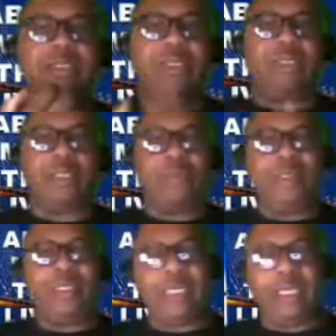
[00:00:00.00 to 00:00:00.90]
I struggle
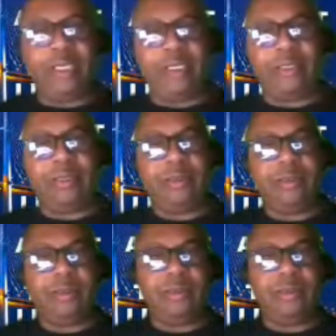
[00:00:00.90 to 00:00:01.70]
communicating